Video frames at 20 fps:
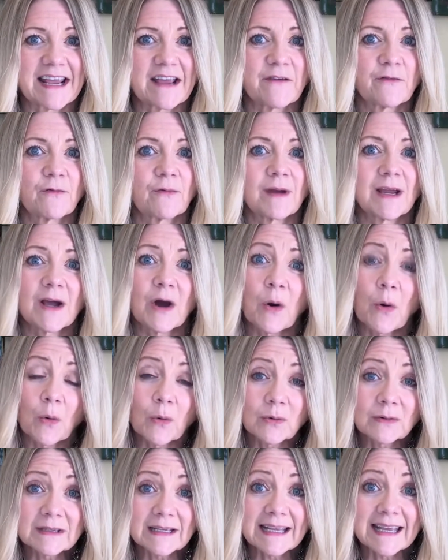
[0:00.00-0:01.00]
if we
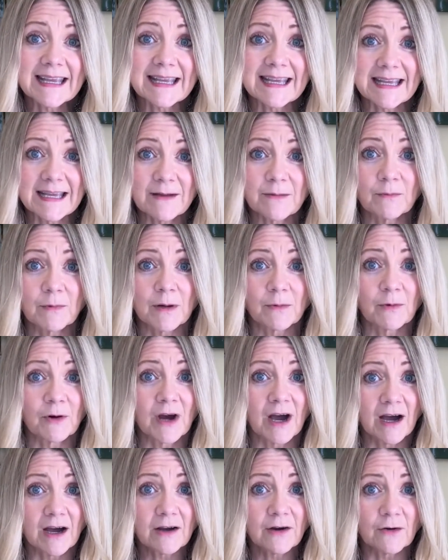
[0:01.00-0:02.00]
only eat when we're
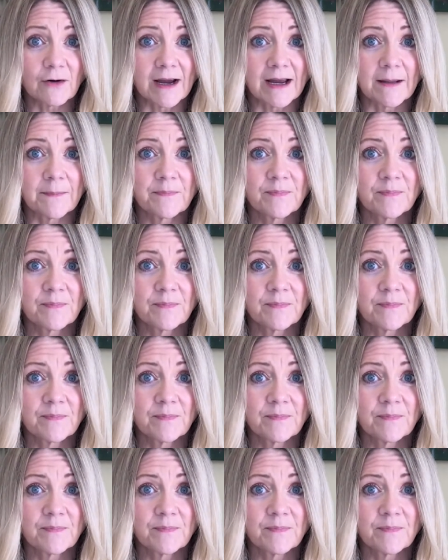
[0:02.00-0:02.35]
hungry,